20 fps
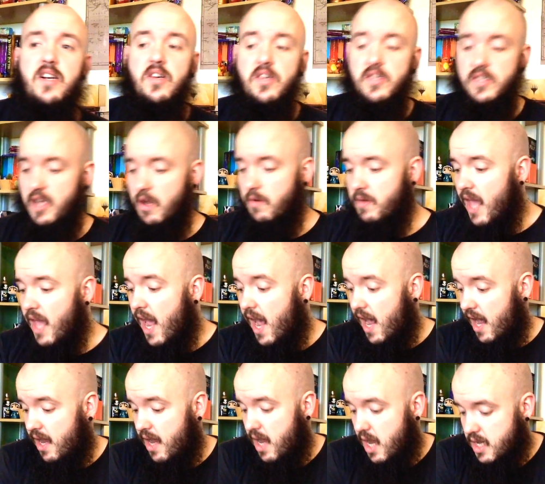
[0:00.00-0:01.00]
So
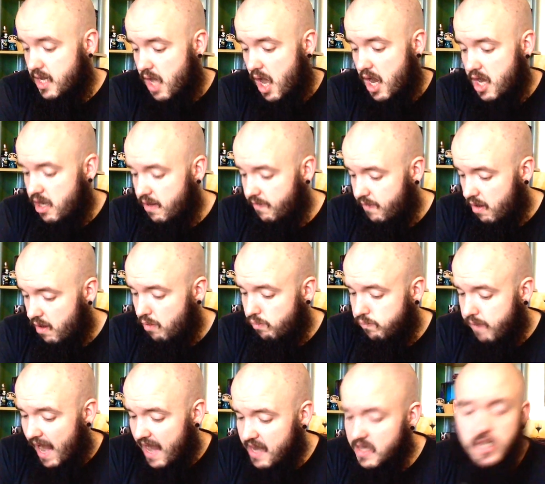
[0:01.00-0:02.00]
yeah, kind of a
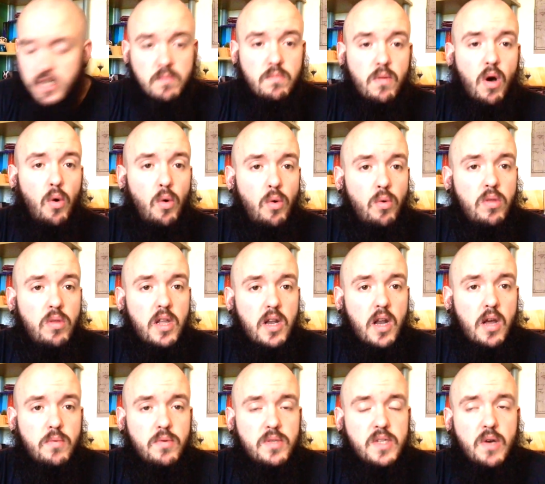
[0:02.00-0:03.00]
random haul, and
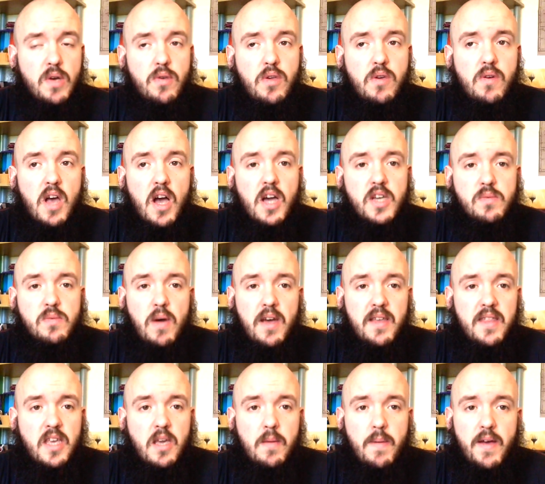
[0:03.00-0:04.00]
I will tell you guys what I
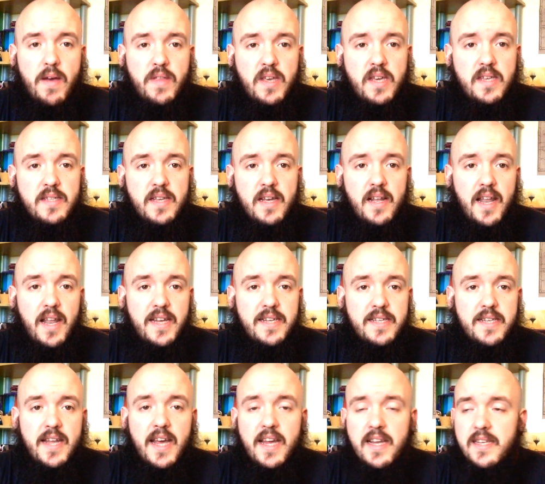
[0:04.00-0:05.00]
think about these at a
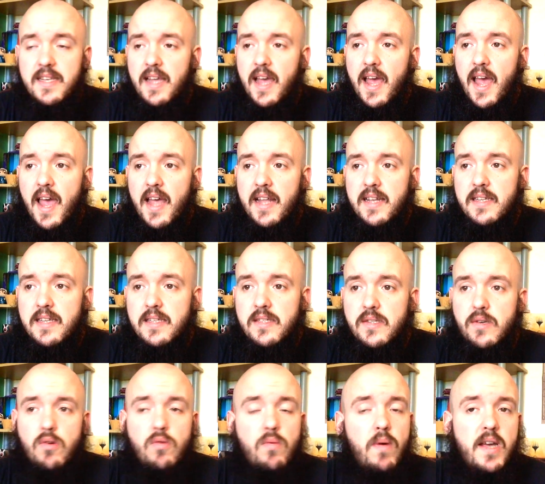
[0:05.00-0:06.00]
later date. And as
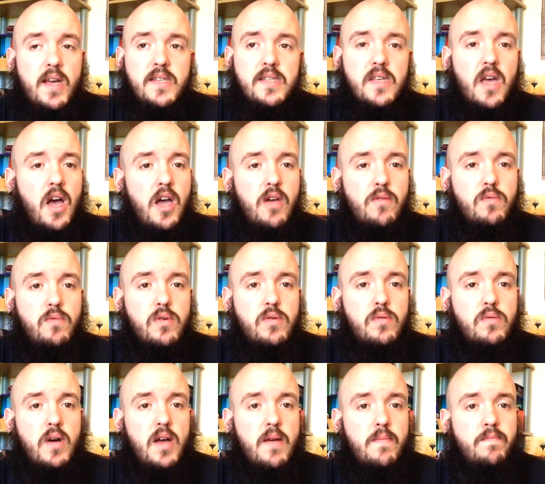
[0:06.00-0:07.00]
always, I
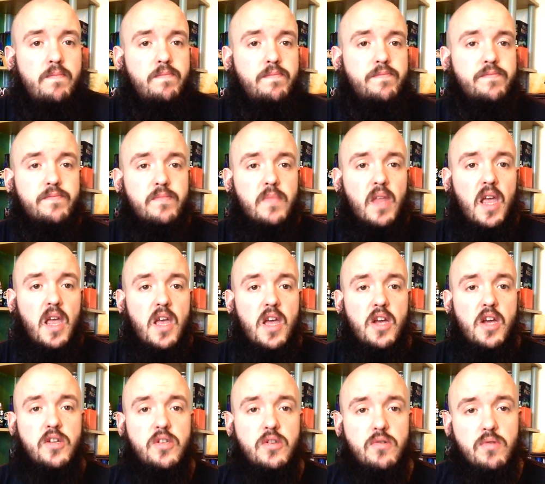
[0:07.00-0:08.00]
will
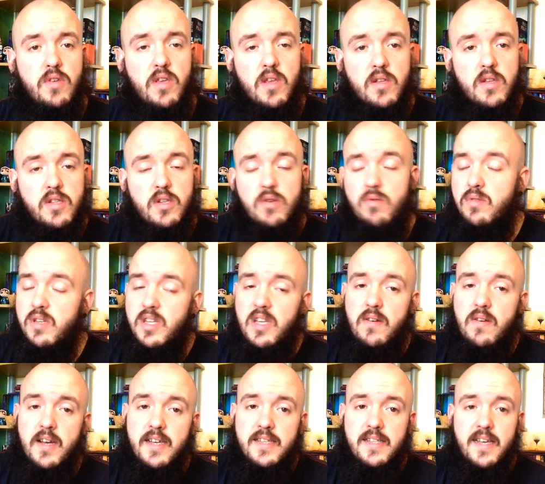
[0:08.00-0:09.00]
talk to
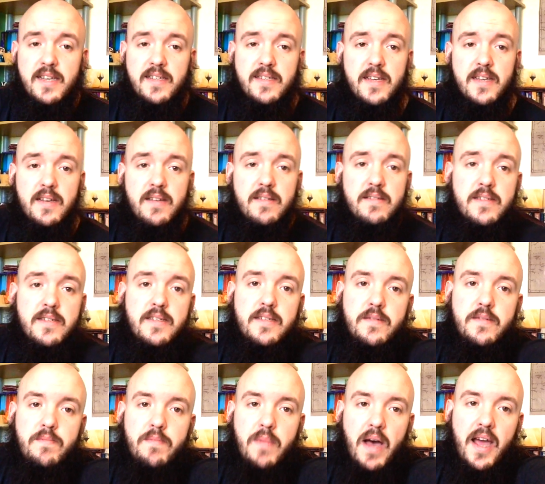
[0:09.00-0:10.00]
you guys later.
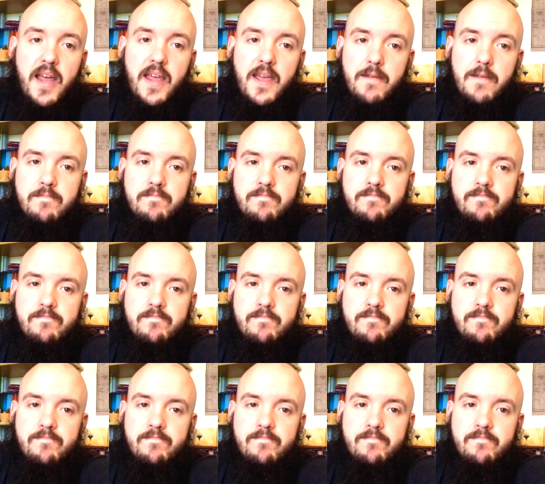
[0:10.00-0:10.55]
Bye.